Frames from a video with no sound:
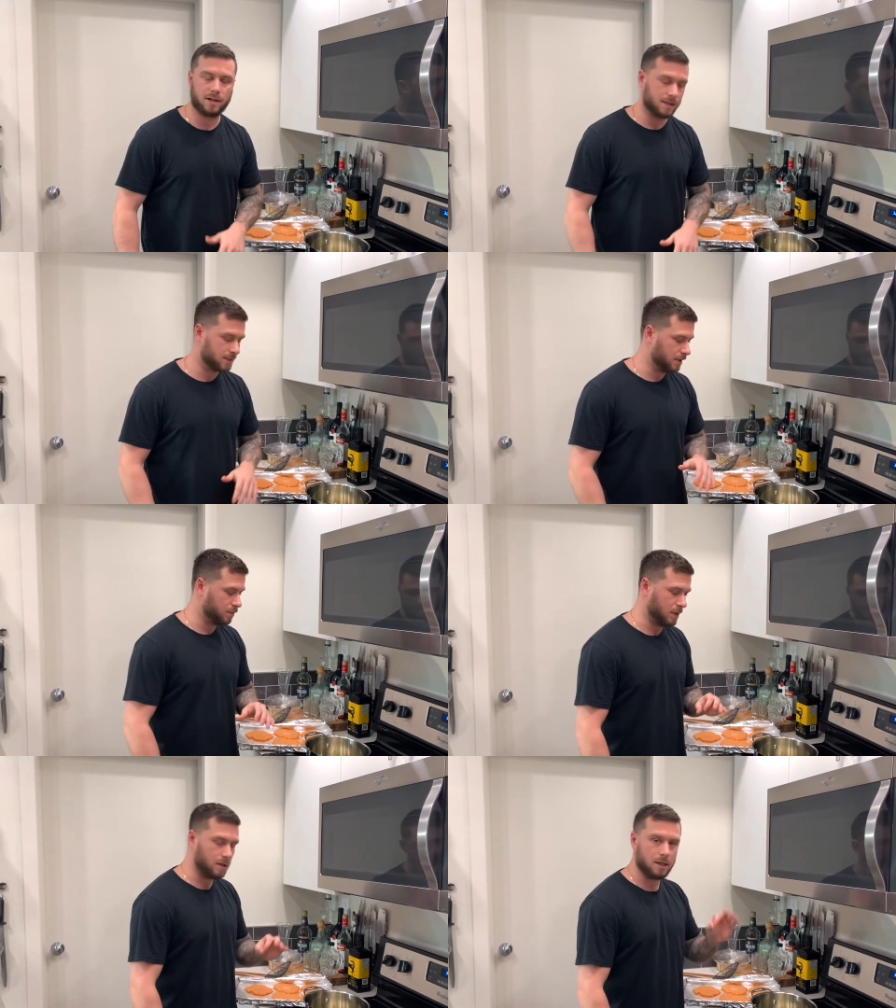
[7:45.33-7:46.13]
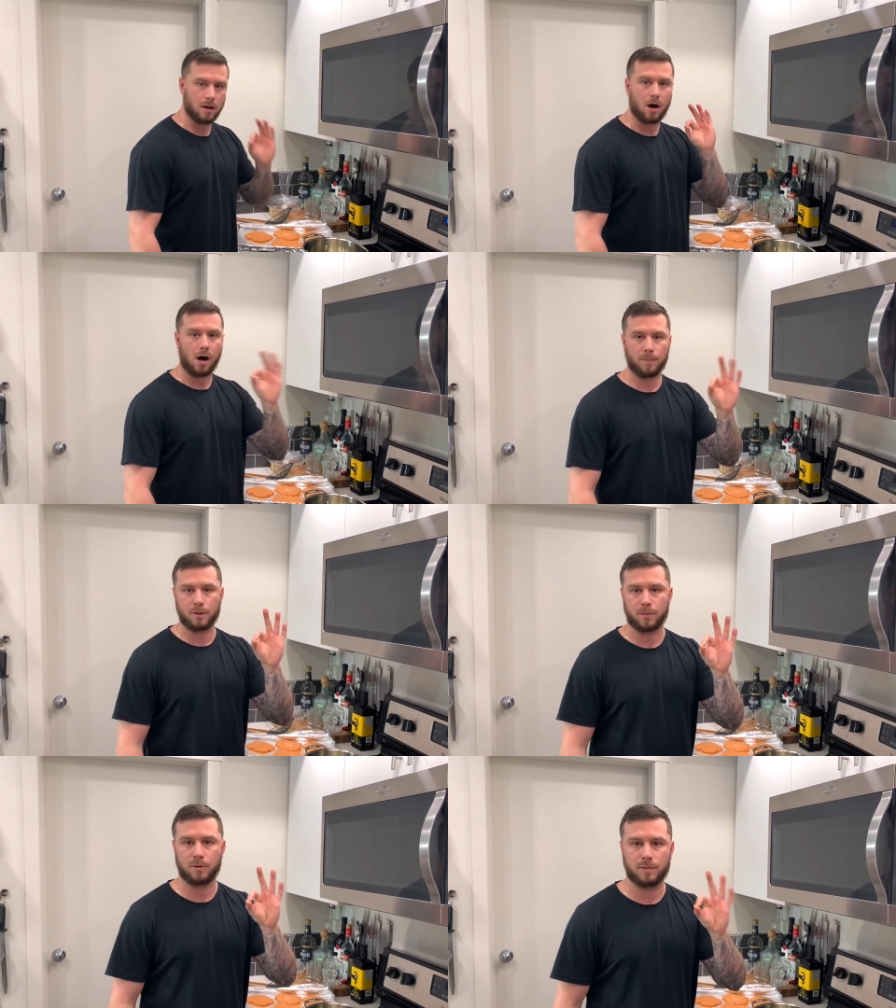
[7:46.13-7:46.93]
That's gonna be the
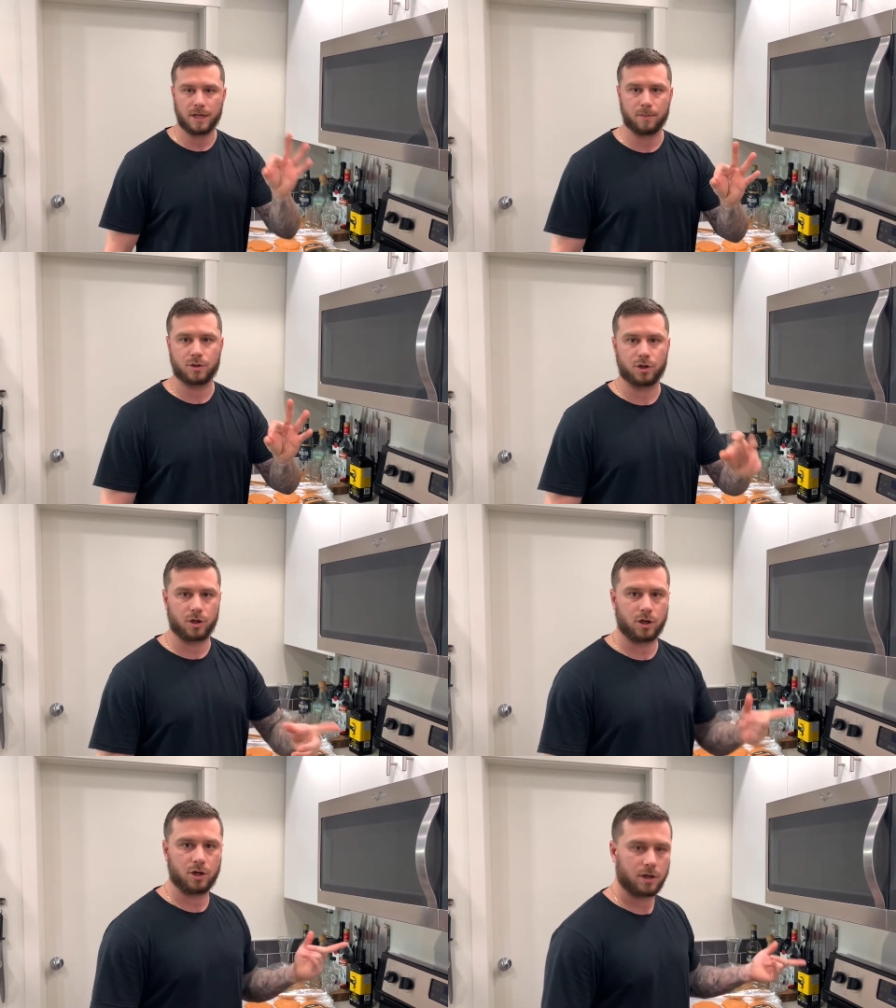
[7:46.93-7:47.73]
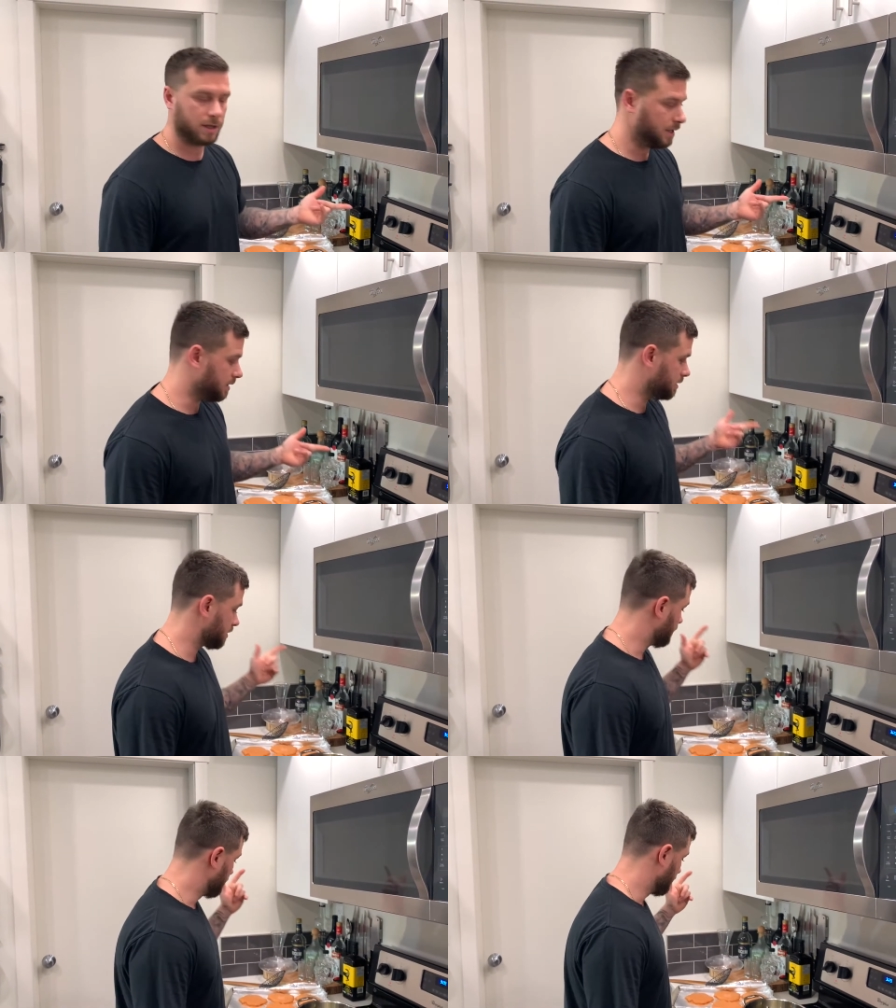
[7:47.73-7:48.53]
optimum temperature to cook these,
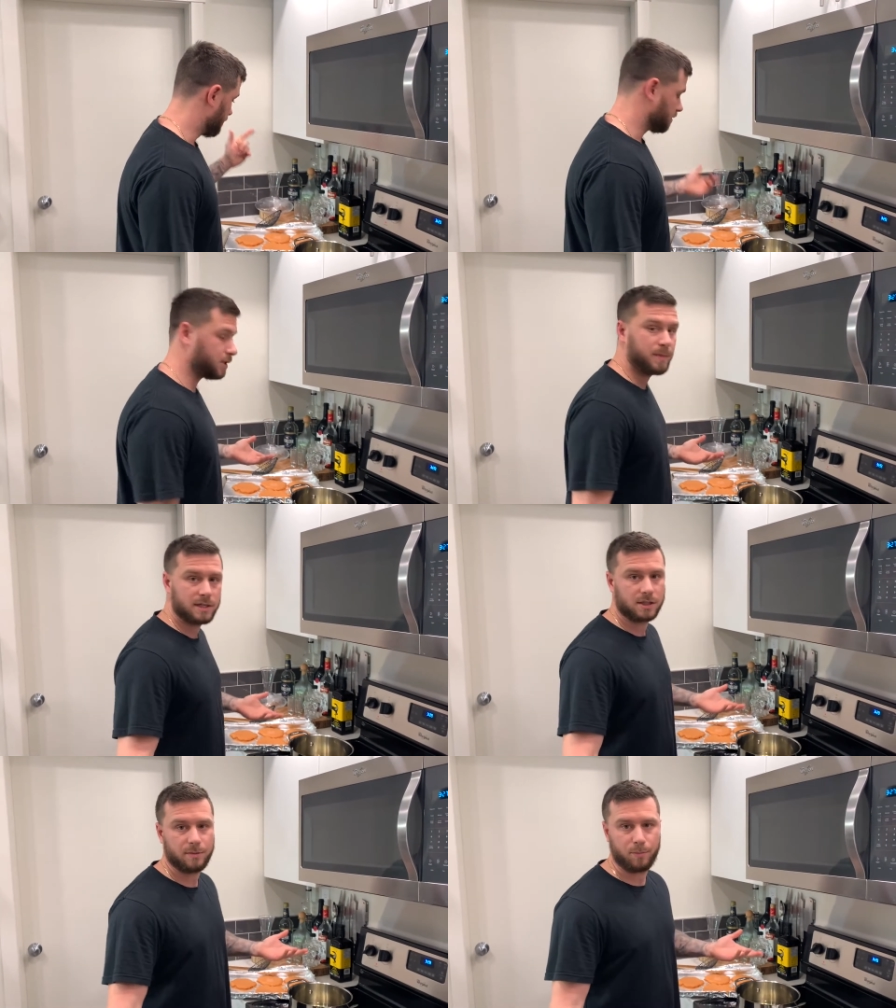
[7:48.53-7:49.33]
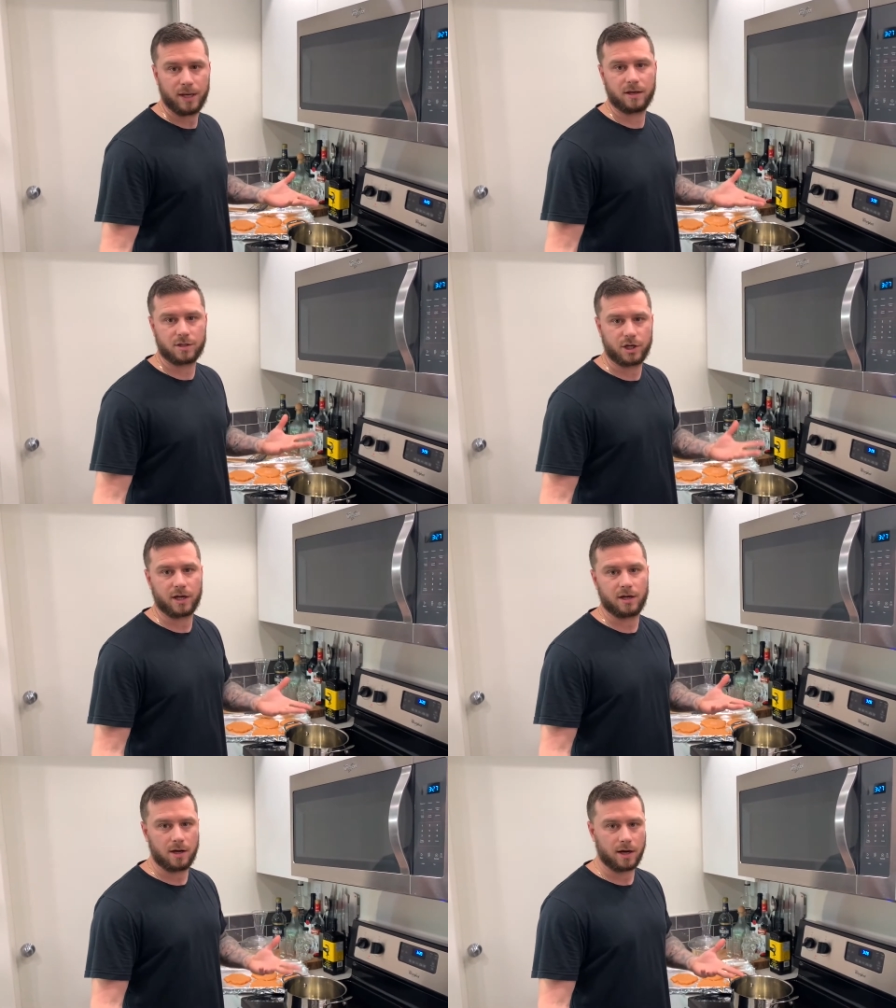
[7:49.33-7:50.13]
just basically big
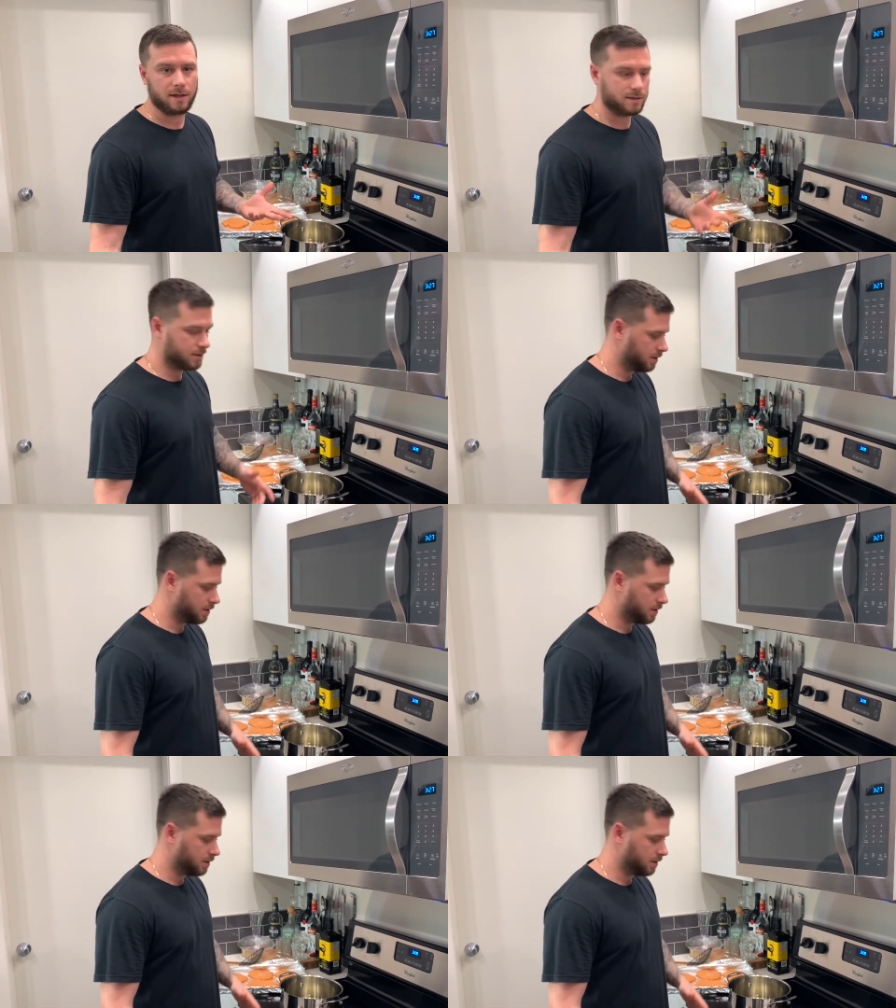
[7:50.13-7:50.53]
chicken nuggets.